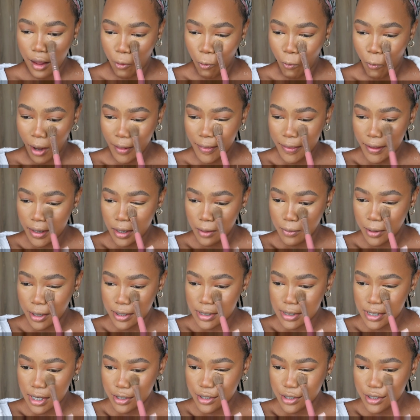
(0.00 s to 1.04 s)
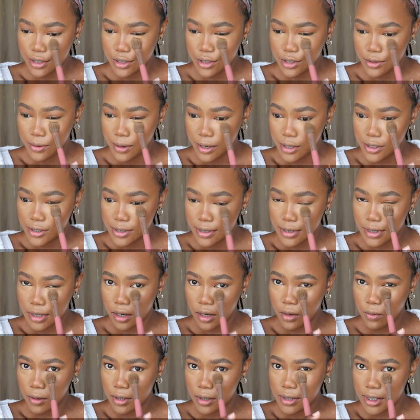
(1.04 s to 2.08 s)
One thing about such situations,
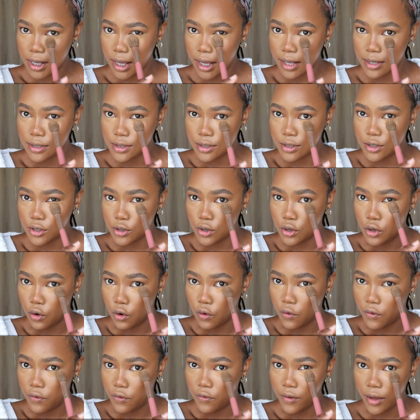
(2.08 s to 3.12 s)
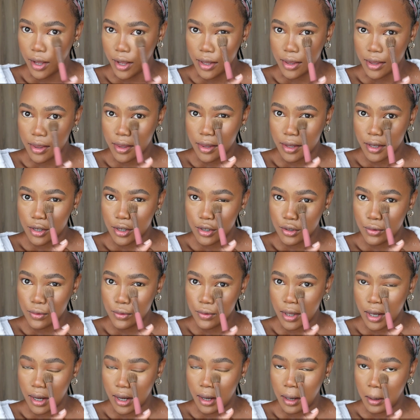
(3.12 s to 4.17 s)
it will test your faith to
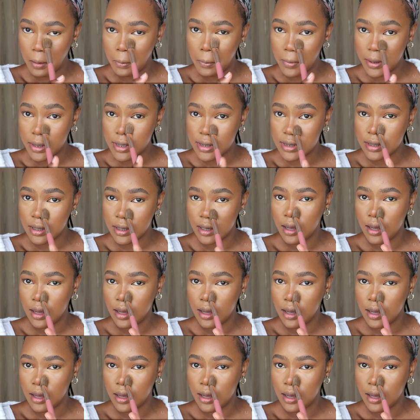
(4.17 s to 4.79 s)
the limit.